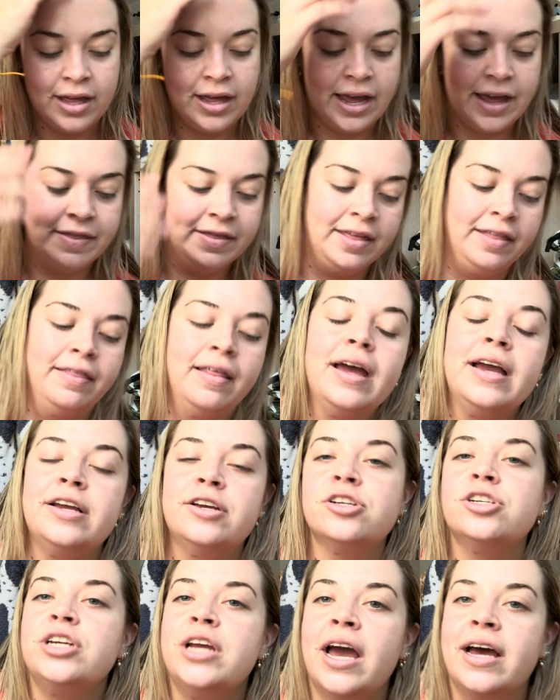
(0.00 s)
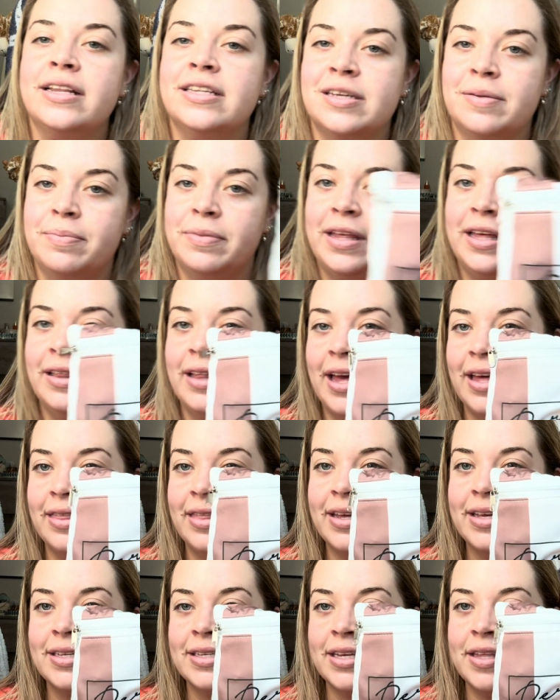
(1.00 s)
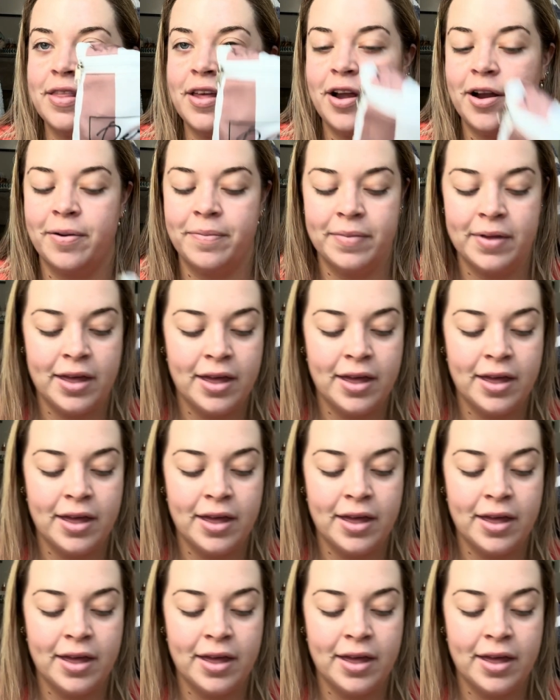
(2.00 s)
And then like she had something like this in there.